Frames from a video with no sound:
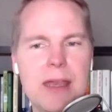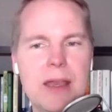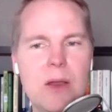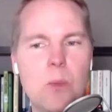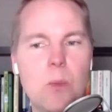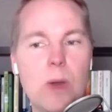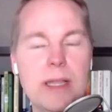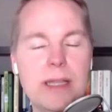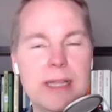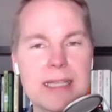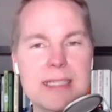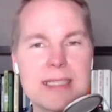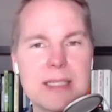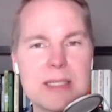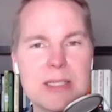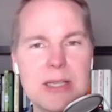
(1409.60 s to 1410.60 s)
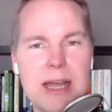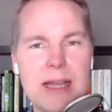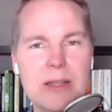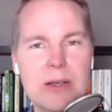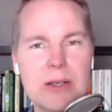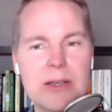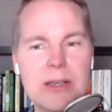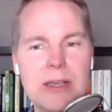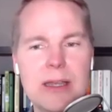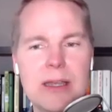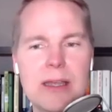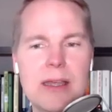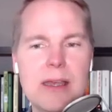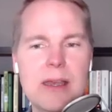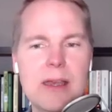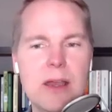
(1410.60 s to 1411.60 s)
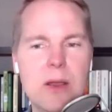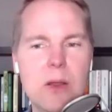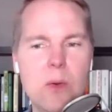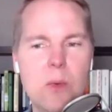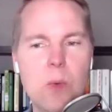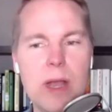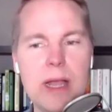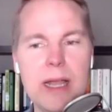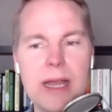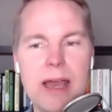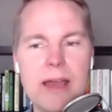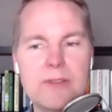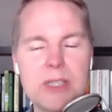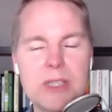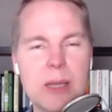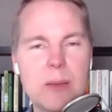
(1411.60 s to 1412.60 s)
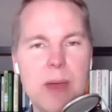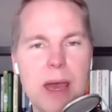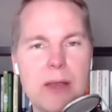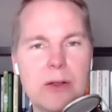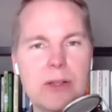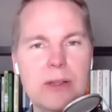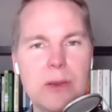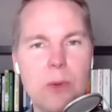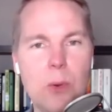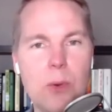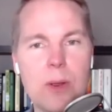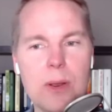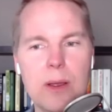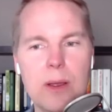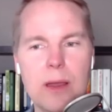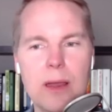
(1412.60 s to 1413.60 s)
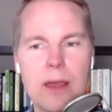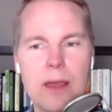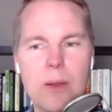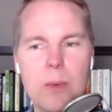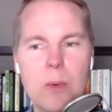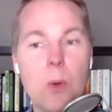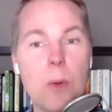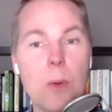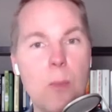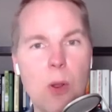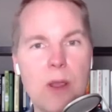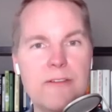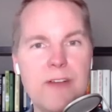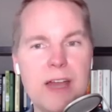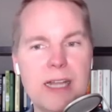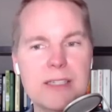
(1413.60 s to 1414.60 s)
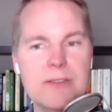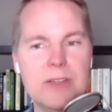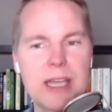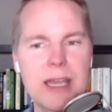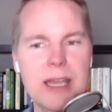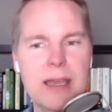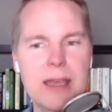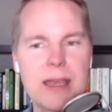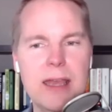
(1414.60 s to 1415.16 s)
What lessons did I learn? What could I have done better or more effectively?